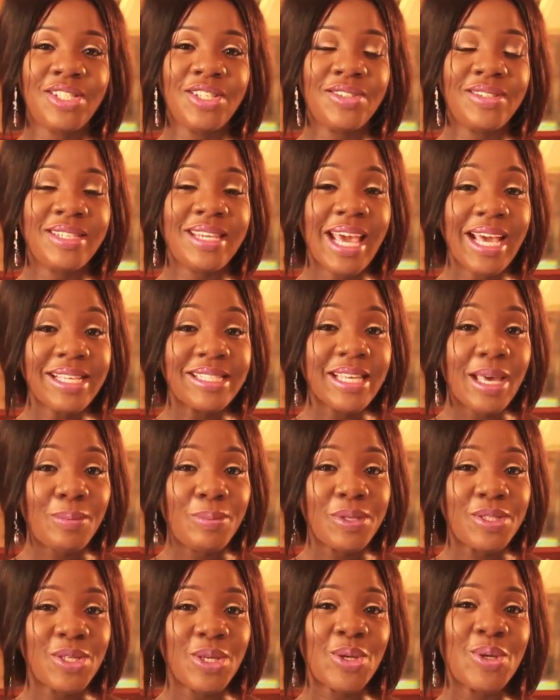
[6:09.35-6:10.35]
Until
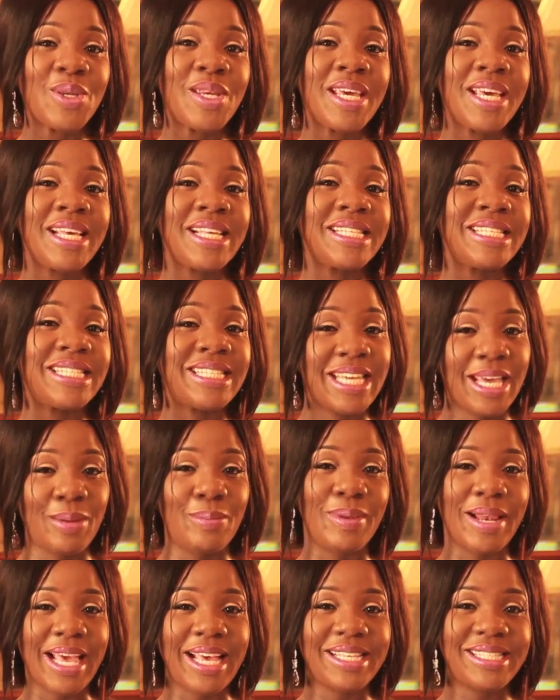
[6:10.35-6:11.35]
next episode,
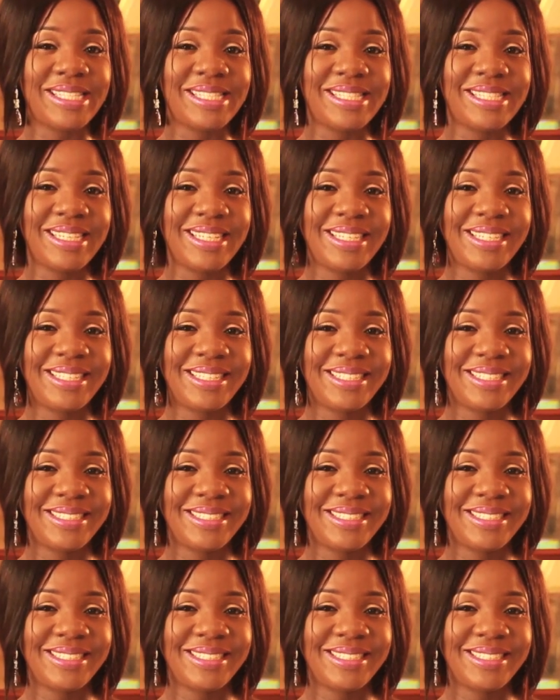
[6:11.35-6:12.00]
stay blessed.